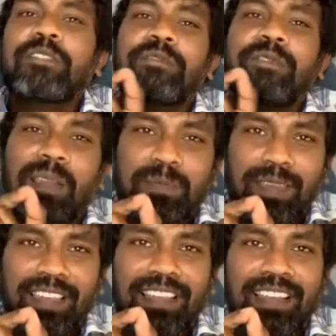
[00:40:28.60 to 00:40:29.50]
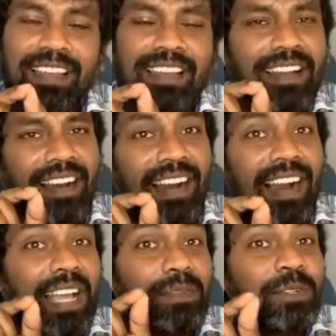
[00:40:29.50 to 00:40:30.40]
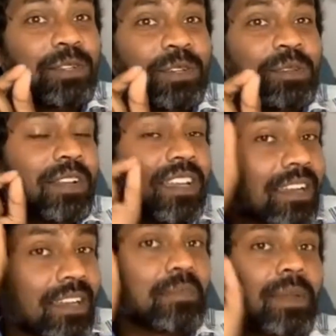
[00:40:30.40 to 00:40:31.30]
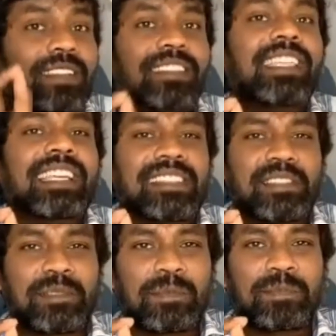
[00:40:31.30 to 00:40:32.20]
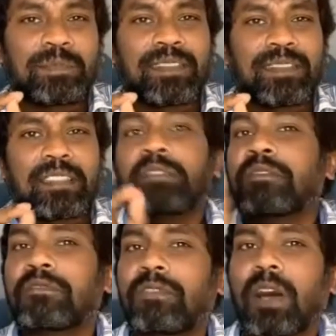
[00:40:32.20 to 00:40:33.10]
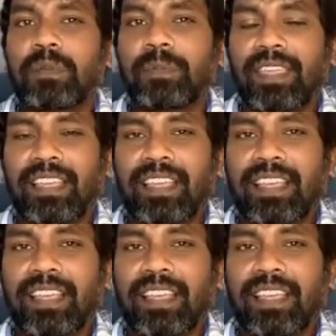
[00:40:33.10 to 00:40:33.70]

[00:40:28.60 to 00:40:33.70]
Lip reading: Follow me. I will show you great and mighty things. Follow me.